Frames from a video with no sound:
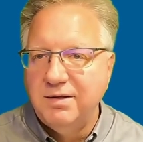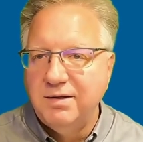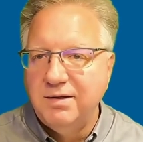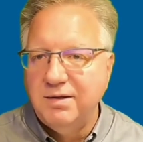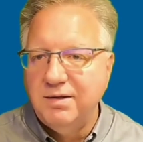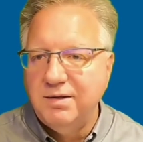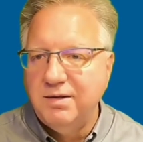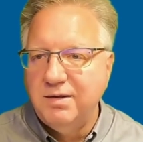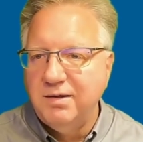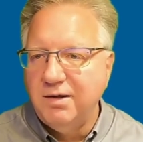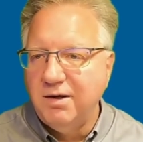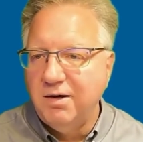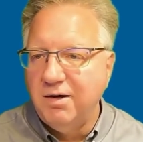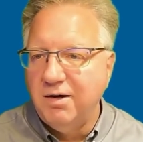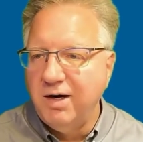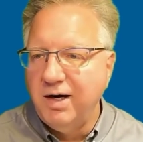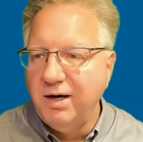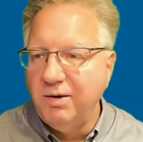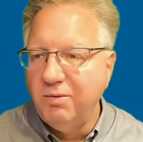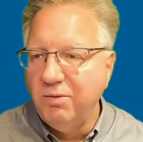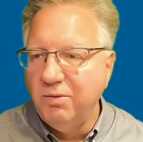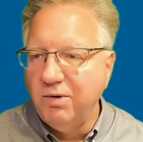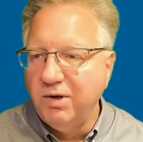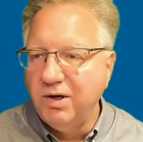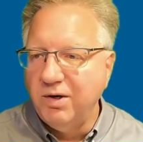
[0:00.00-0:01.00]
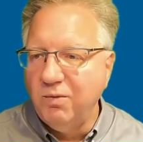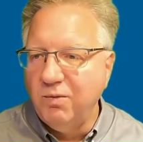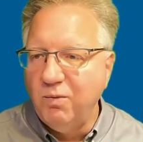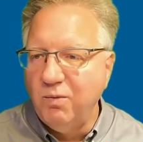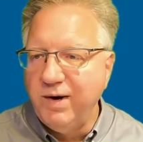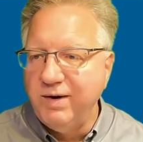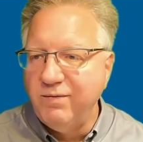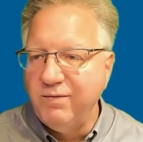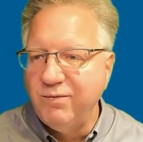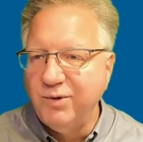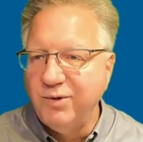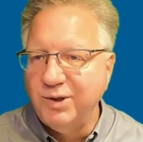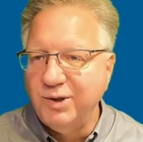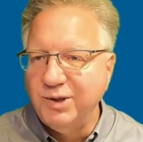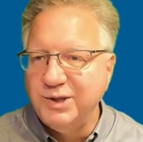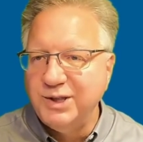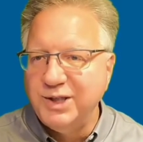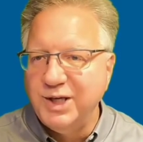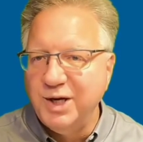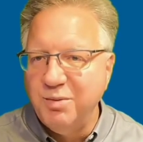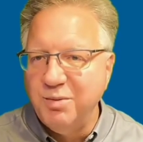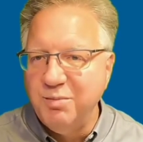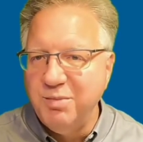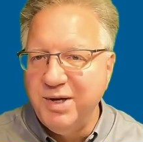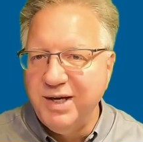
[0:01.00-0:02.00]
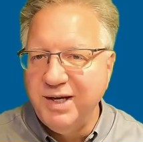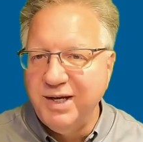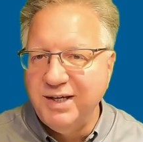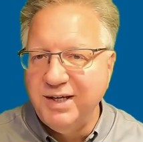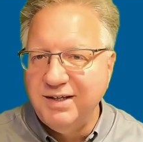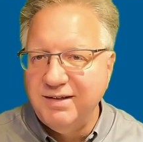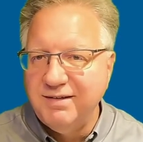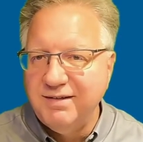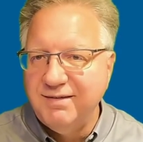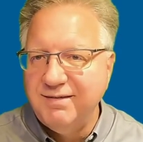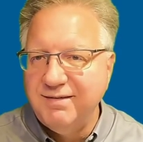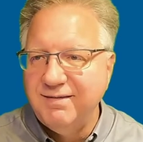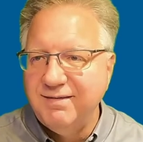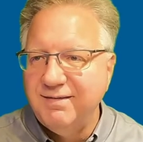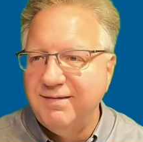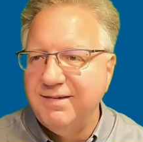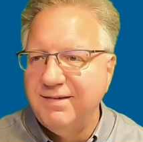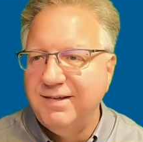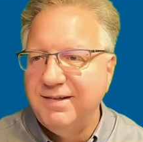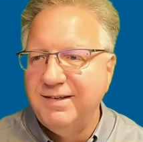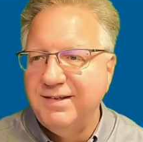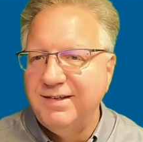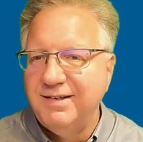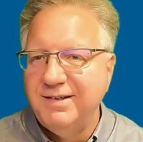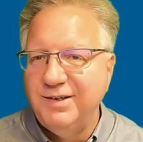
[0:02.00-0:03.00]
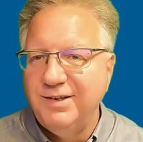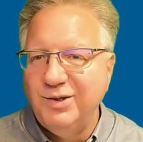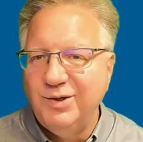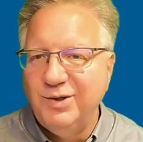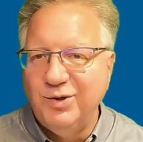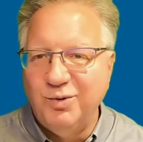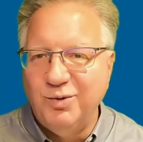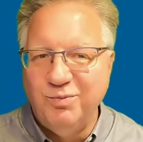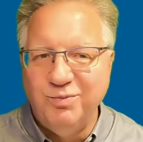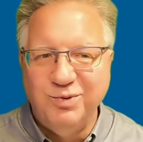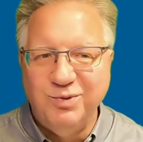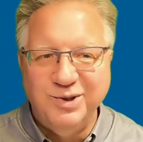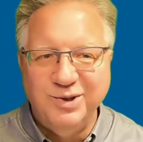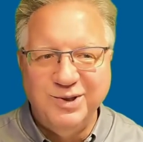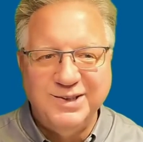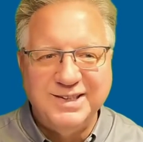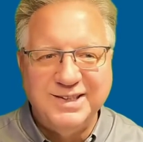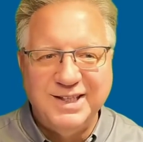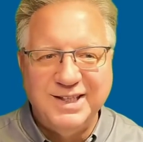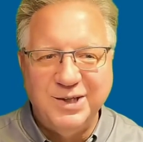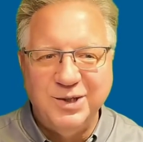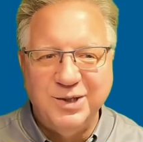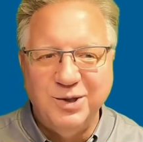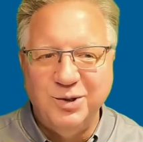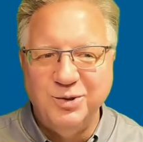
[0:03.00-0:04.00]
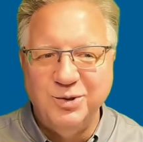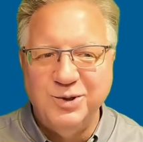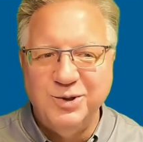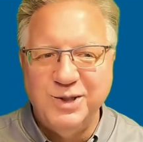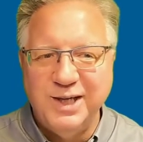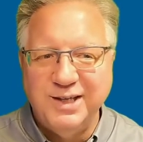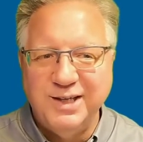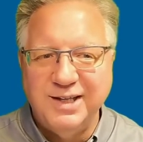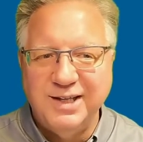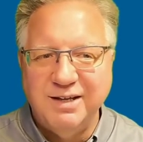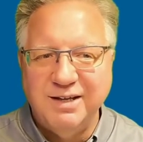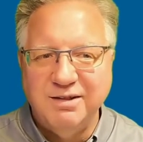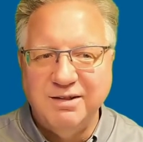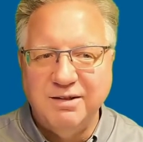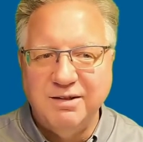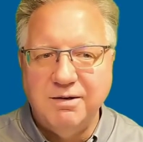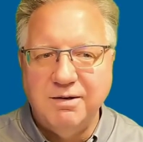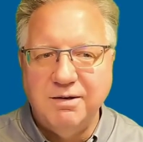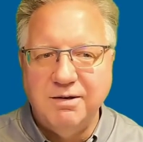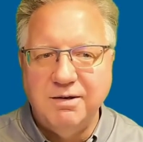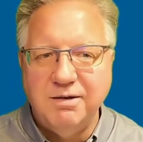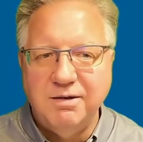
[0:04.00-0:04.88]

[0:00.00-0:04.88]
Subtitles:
All right, we're gonna wait for it to come in. Hopefully it's not gonna take that long.